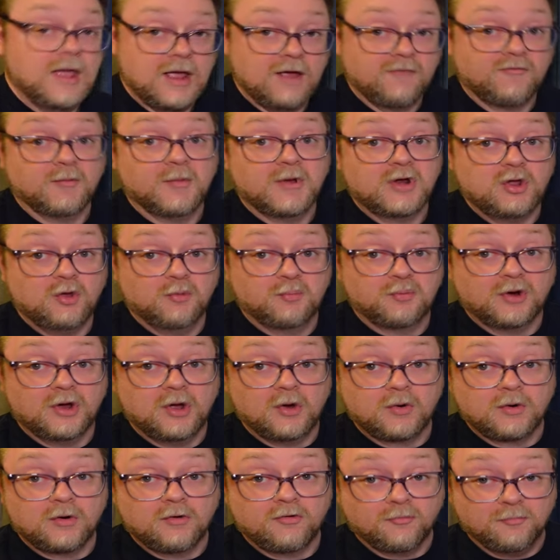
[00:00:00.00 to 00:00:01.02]
Everybody who
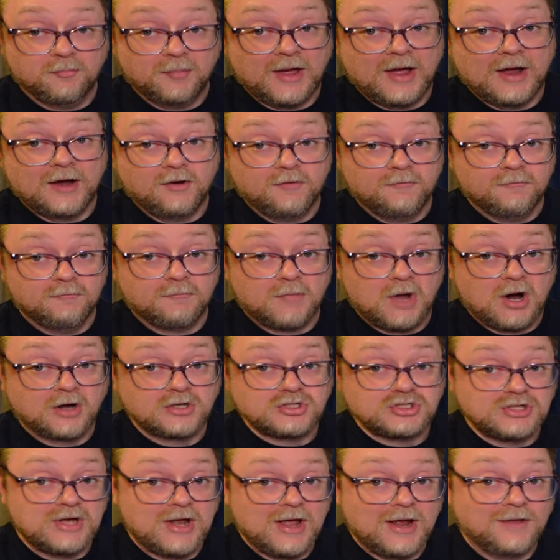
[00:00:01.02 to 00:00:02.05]
pre-orders by
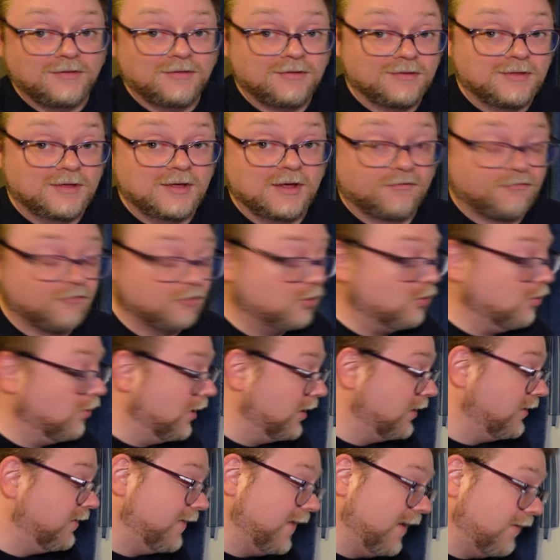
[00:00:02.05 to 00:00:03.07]
March 9th gets a
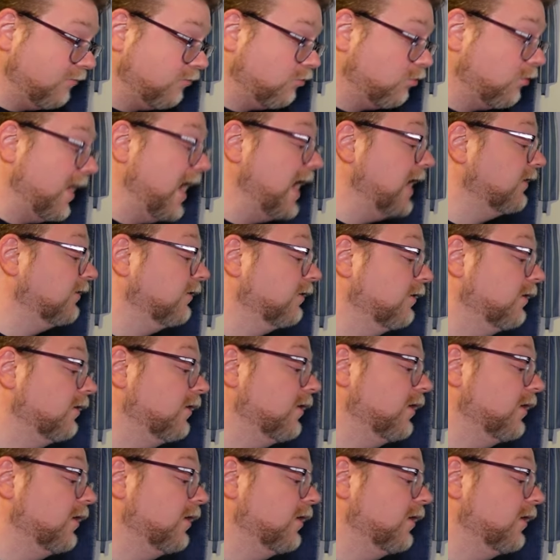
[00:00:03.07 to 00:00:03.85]
coin. That's great.